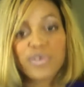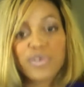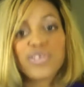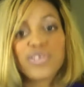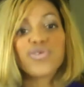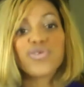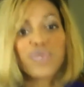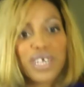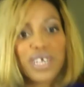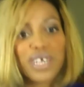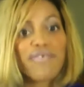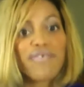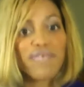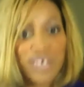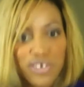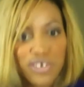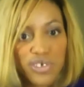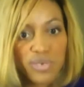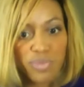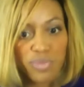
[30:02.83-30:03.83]
doing a
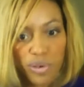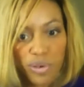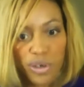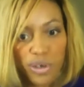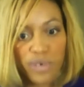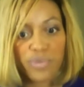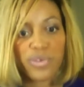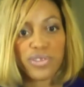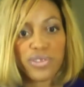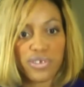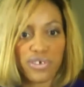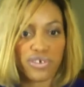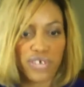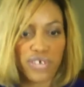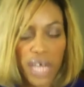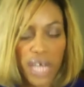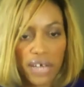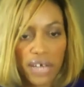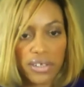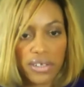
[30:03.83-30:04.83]
vision board with your
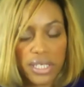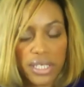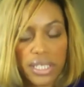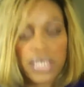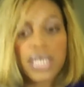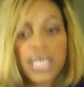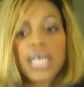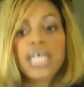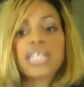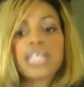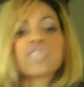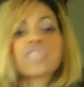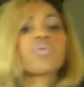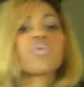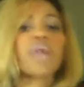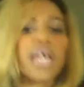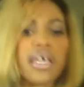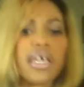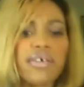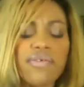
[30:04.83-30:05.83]
child. And it's a
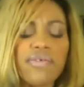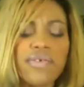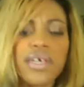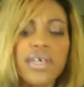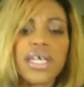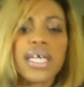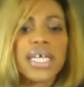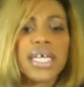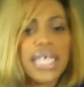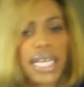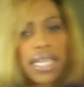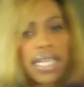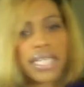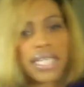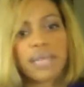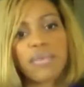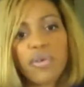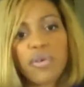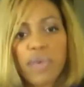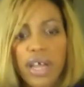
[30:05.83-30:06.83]
way of getting
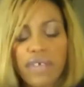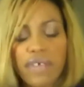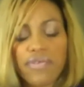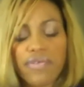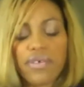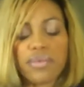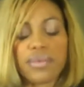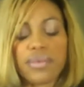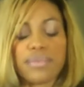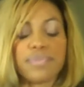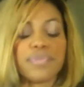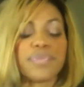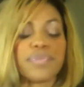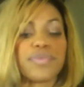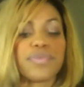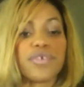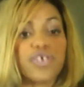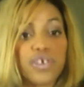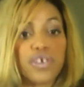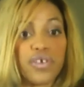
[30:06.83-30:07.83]
them away from,
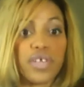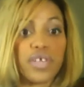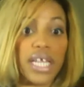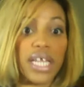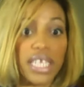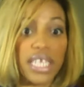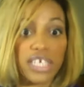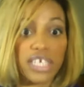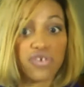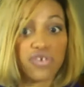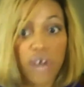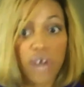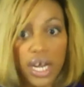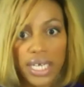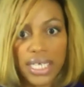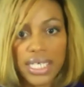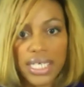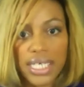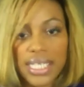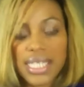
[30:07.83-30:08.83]
you know, the
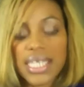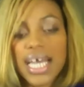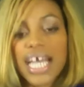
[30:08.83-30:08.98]
electronics.